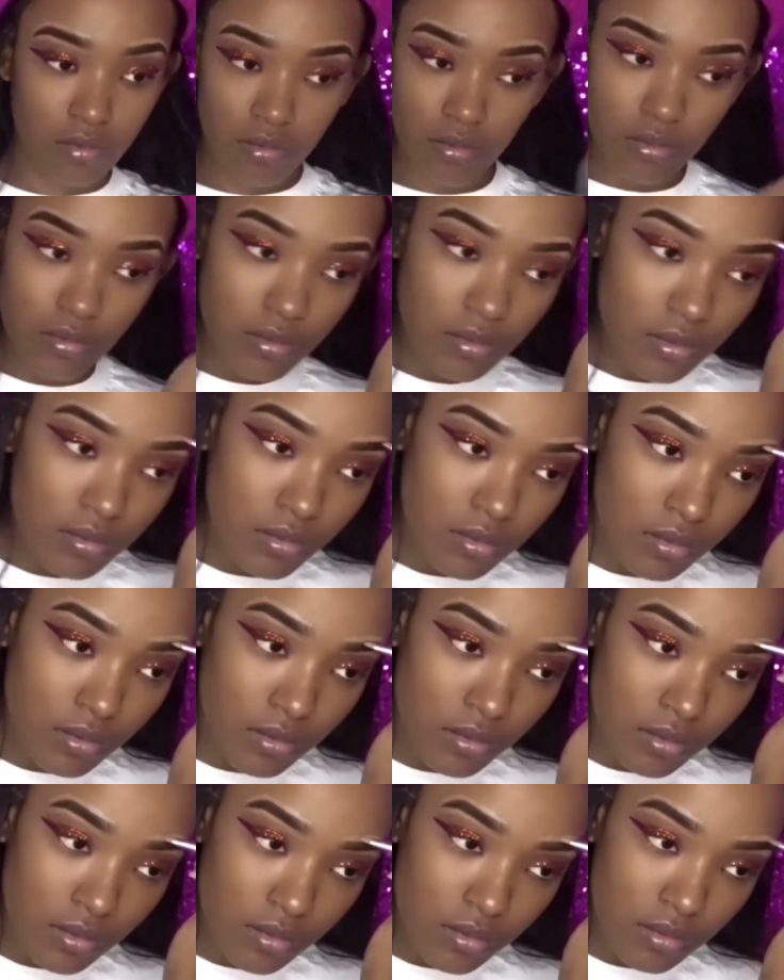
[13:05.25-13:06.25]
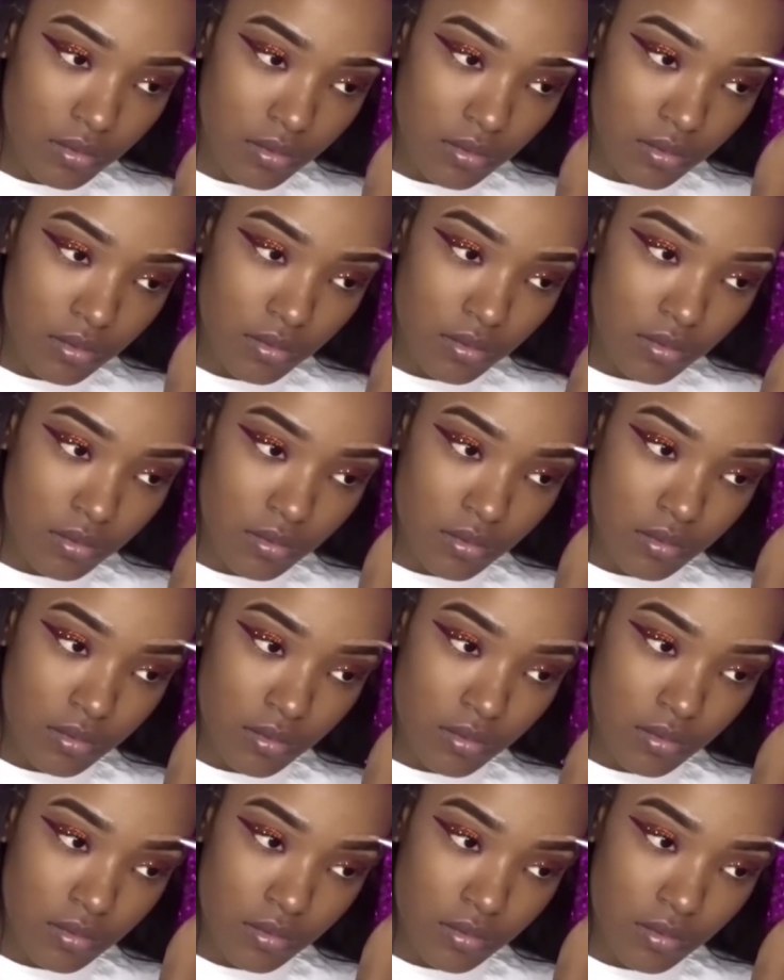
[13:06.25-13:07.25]
and making sure everything is neat.
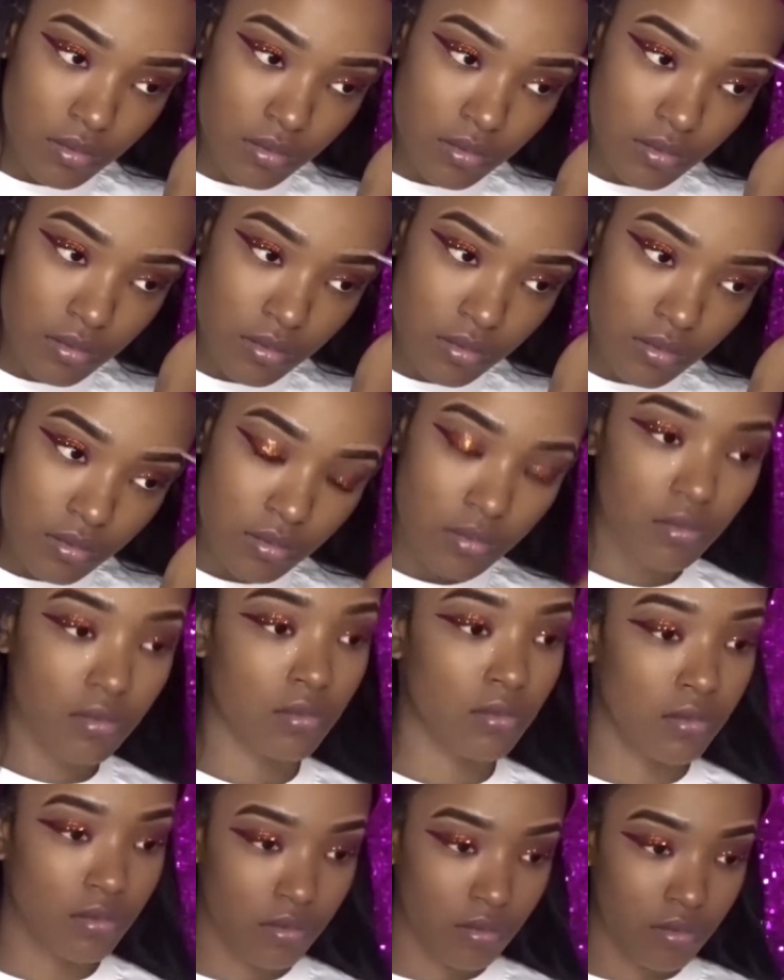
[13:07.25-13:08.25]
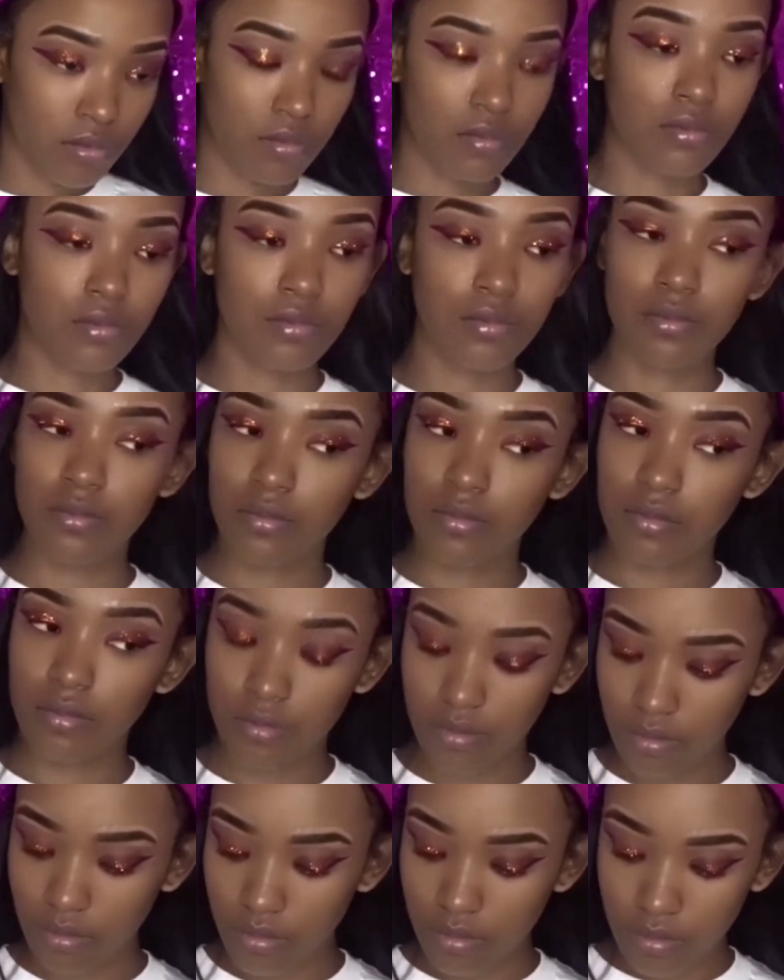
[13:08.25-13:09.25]
I'm going to go over my
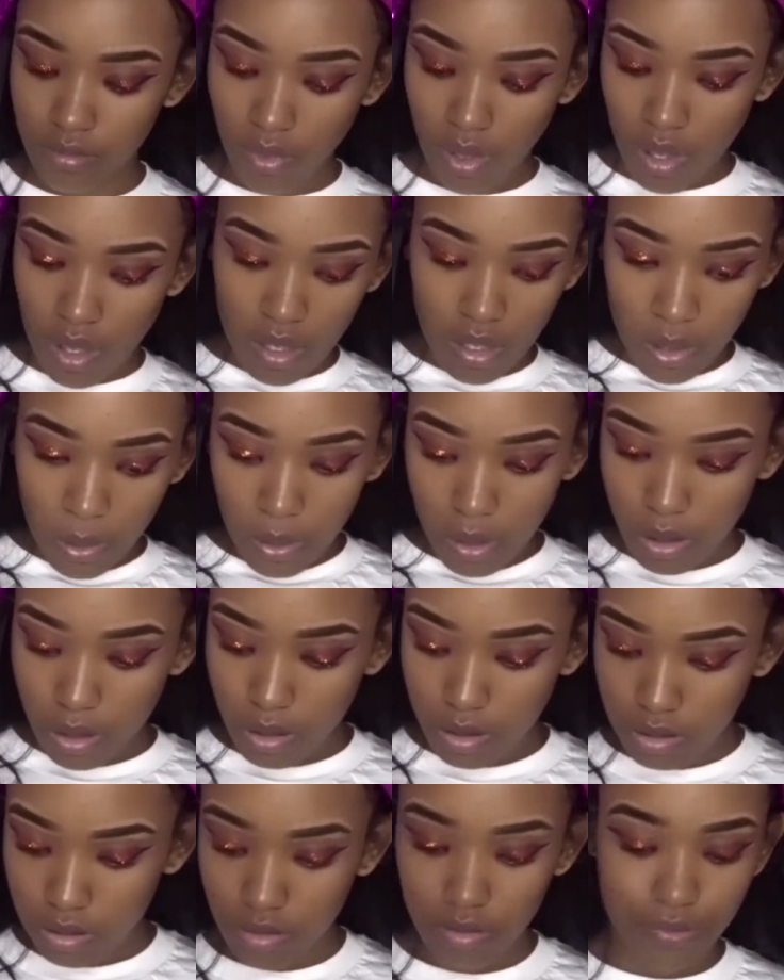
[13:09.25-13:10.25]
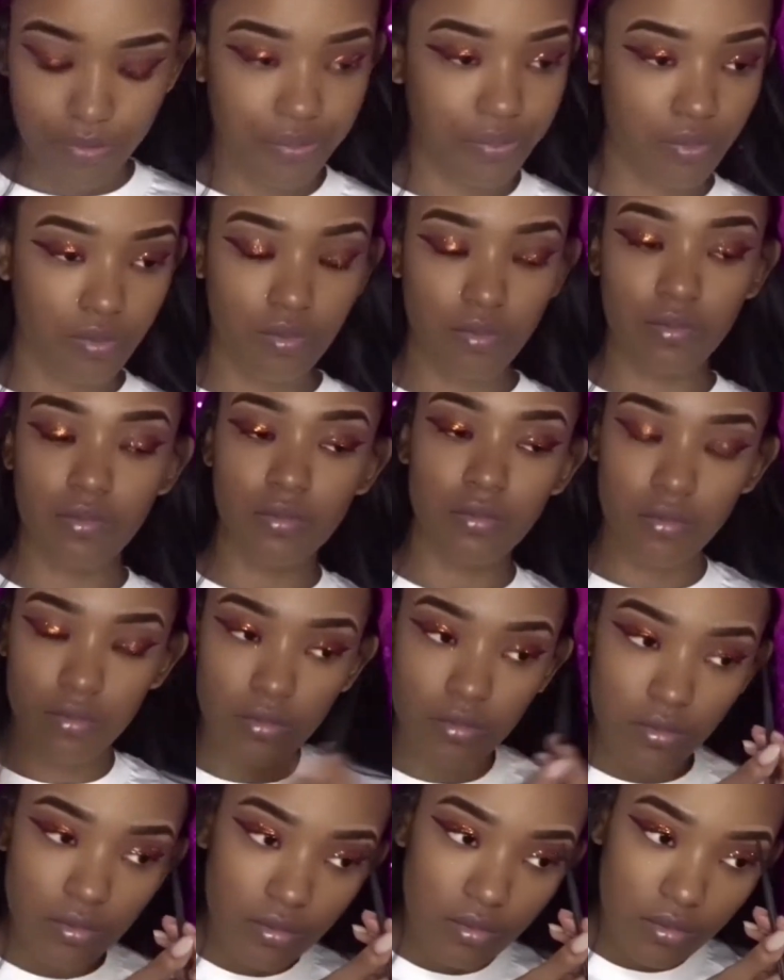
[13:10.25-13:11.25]
eyebrows one more time with my
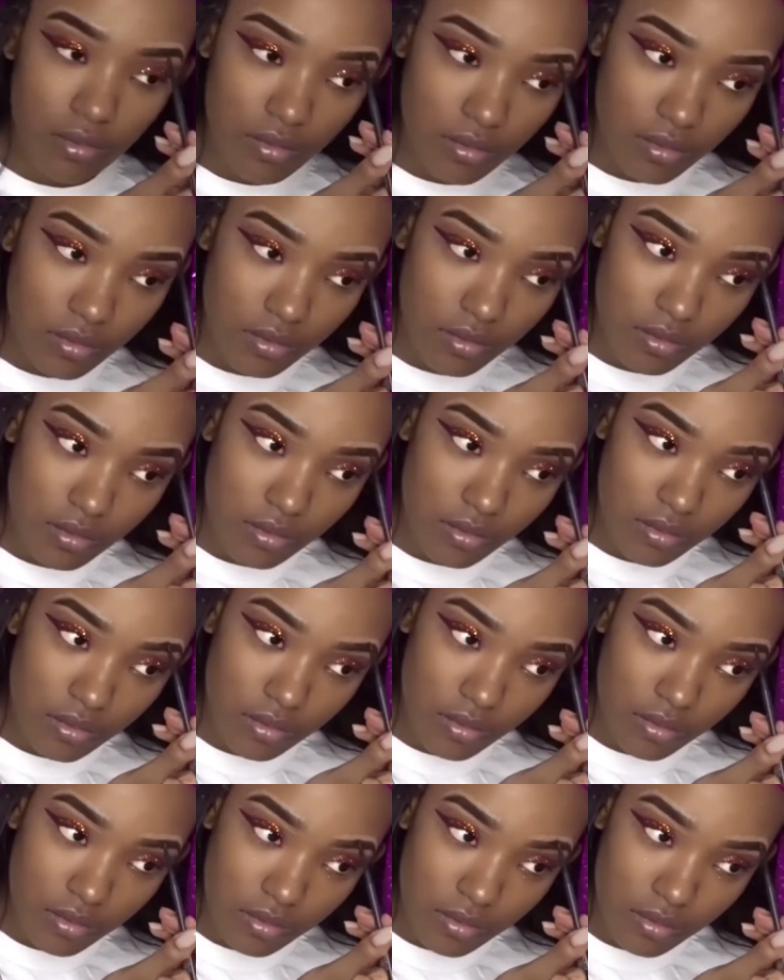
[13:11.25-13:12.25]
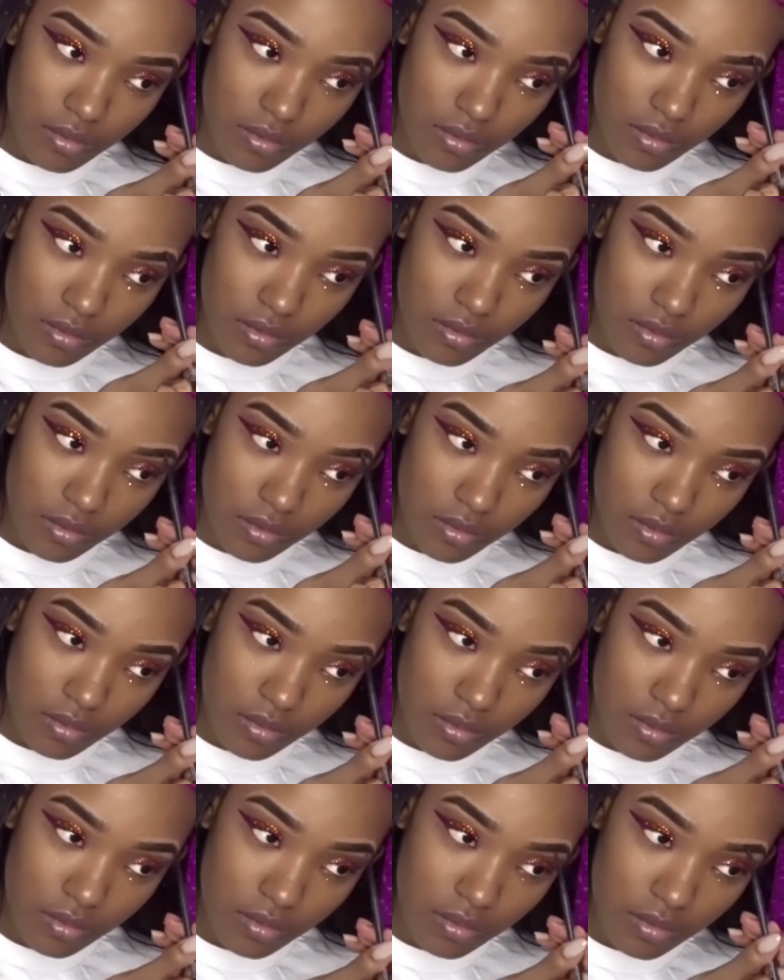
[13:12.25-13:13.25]
MAC brown pencil
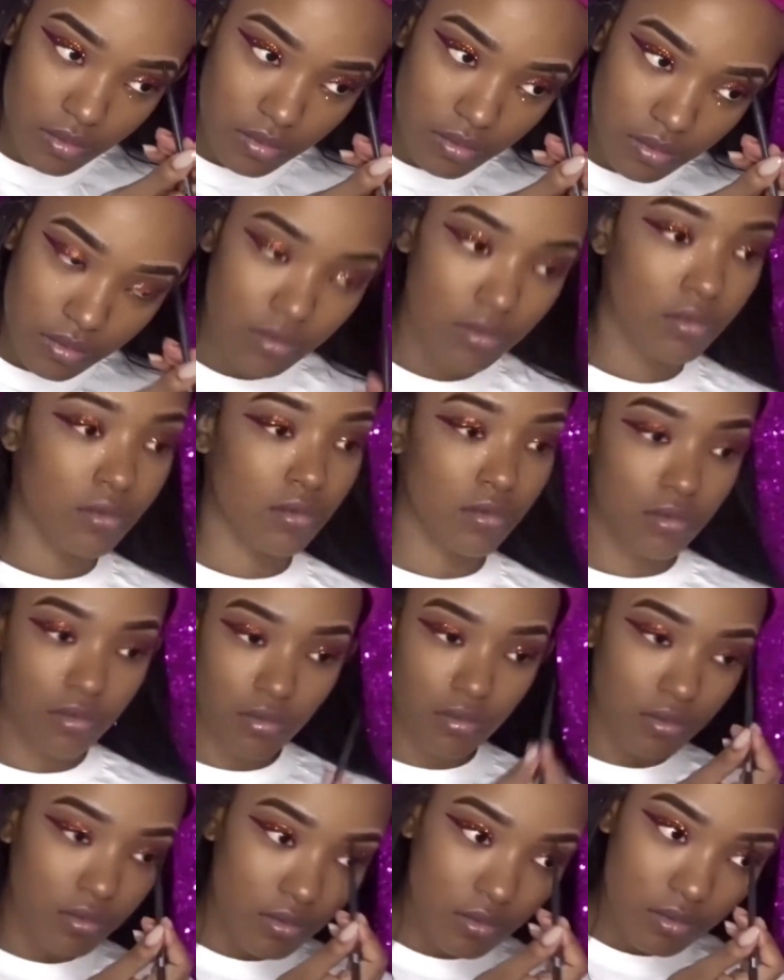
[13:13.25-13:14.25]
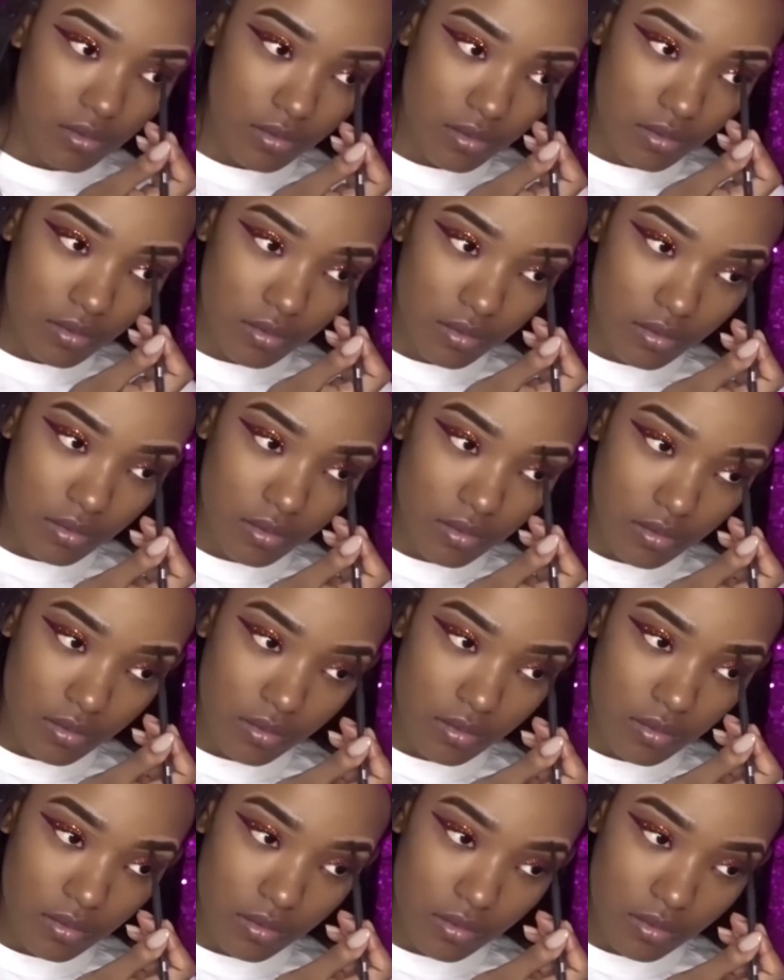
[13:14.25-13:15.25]
and just make sure everything is filled
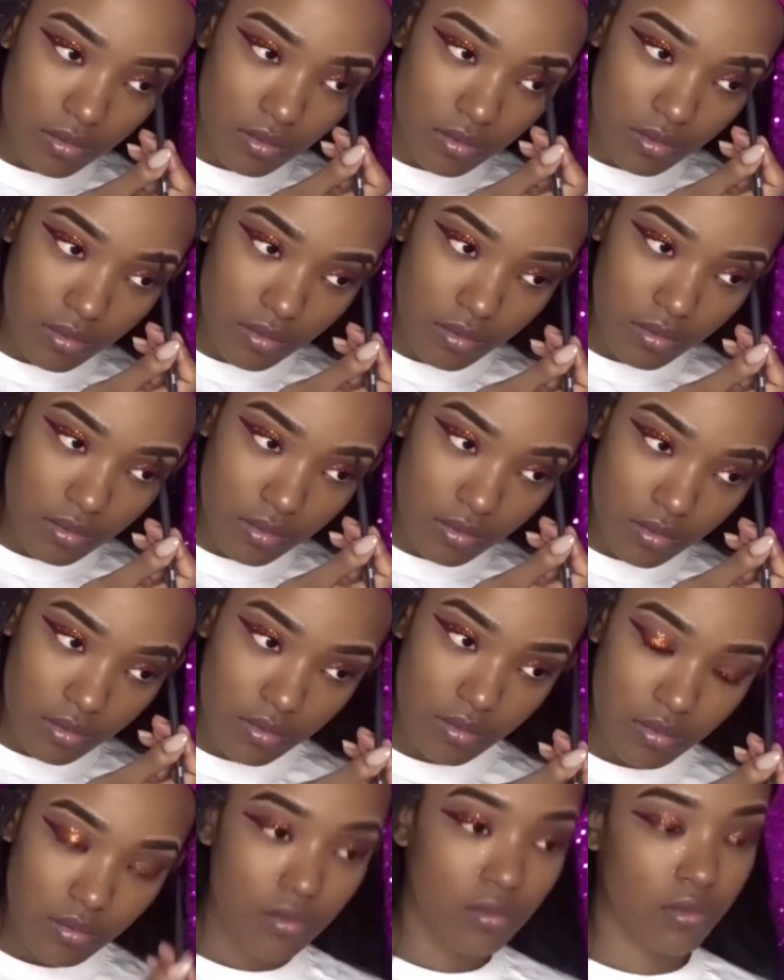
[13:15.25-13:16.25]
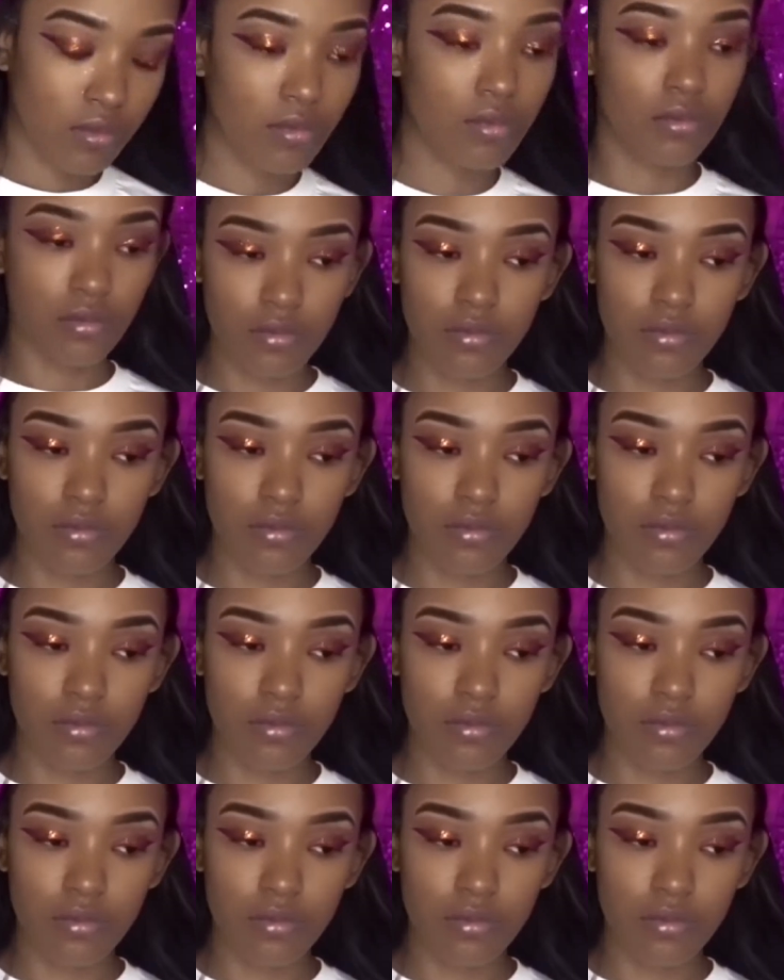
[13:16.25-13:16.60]
in and right.